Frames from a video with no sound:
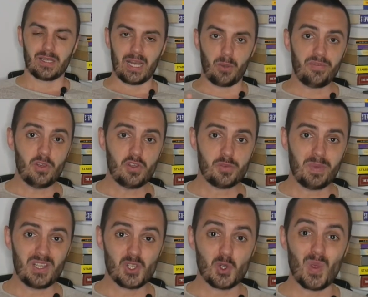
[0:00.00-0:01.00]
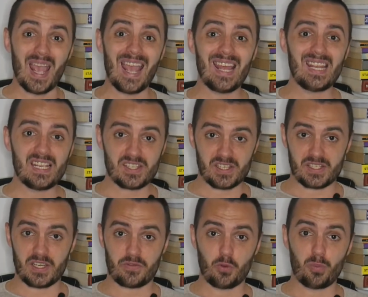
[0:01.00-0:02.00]
Now, if you speak to any
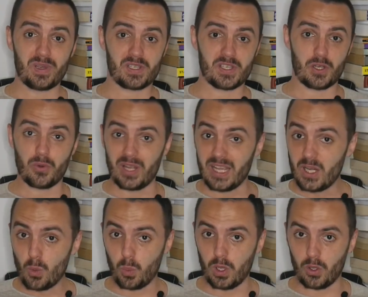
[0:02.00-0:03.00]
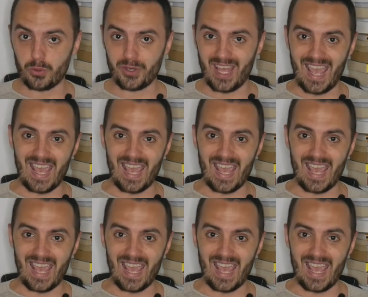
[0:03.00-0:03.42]
successful business owner in the world,